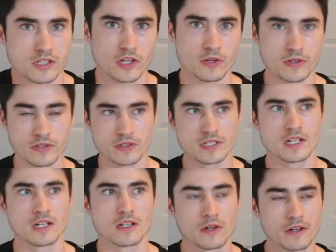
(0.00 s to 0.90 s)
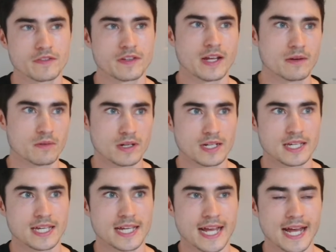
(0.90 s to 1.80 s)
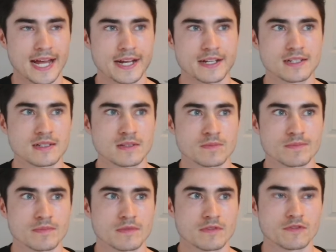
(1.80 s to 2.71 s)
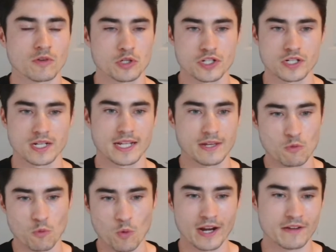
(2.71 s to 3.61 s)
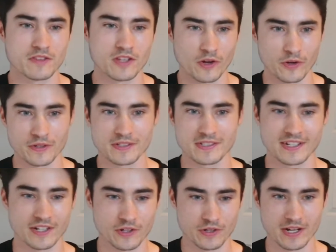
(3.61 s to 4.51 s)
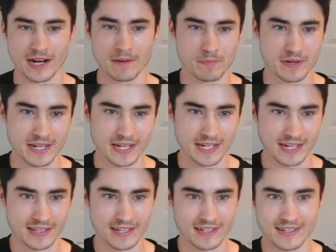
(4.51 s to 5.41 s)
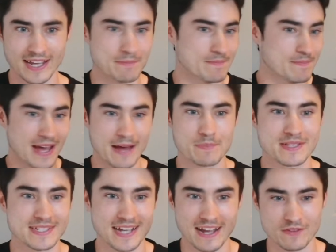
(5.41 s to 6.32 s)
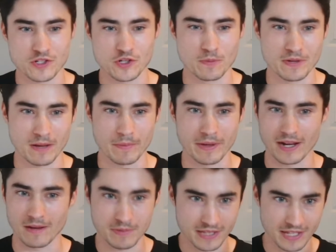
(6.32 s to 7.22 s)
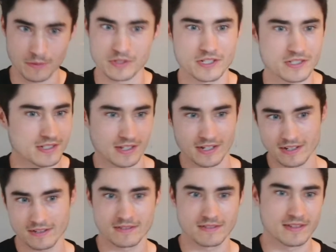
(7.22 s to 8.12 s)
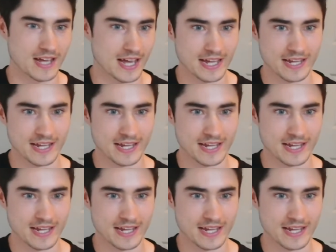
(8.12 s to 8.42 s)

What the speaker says: you did a lot of networking, and fortunately one of those at a good company, they happened to have a job coming up and they were just like, hey,